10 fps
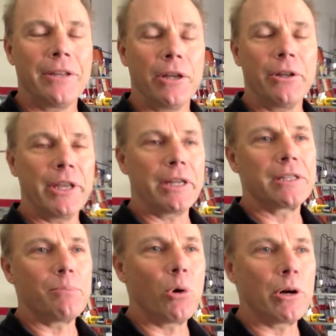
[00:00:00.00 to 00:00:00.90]
the other thing
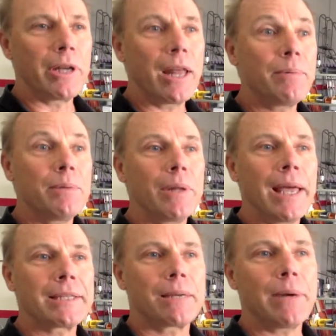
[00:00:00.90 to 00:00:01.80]
that's important, a lot of people
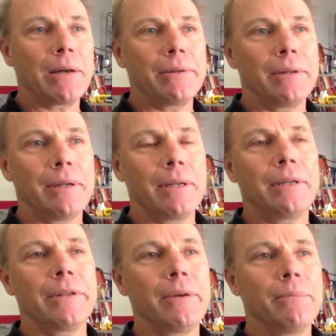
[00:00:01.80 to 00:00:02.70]
ask about,
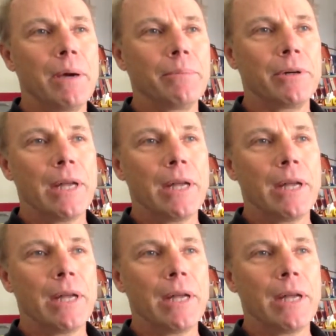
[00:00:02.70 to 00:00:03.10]
they remember